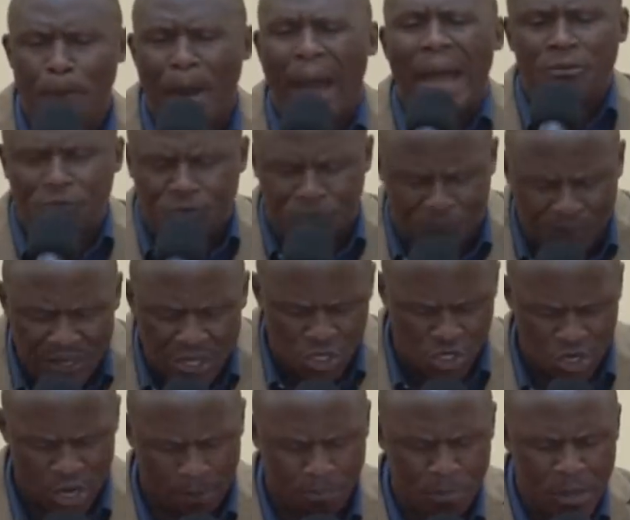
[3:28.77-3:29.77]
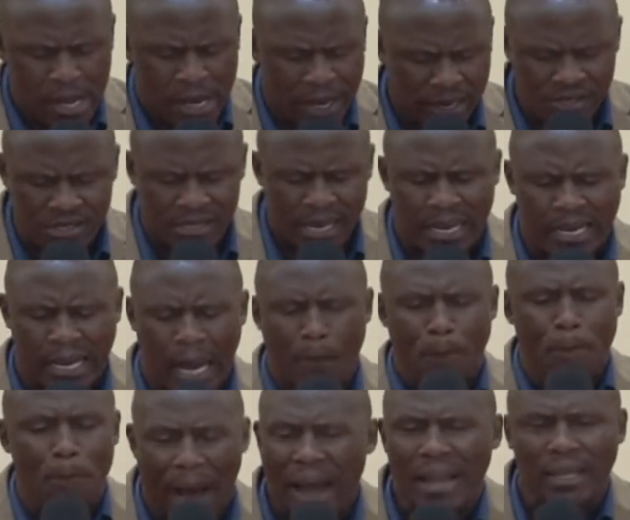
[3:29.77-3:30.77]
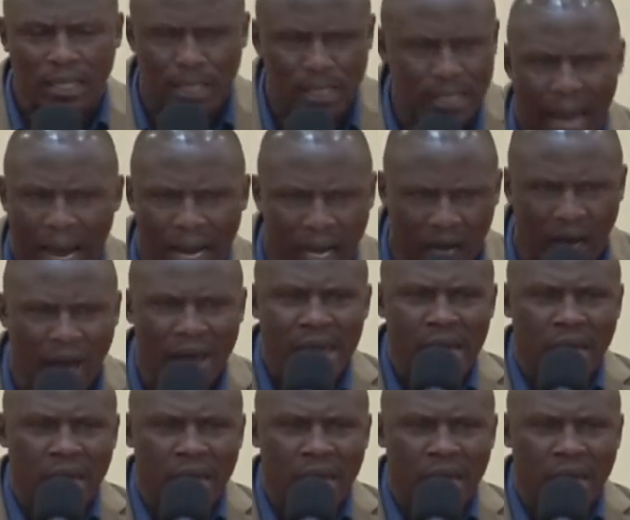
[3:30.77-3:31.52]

bad feature. It's like a bad luck.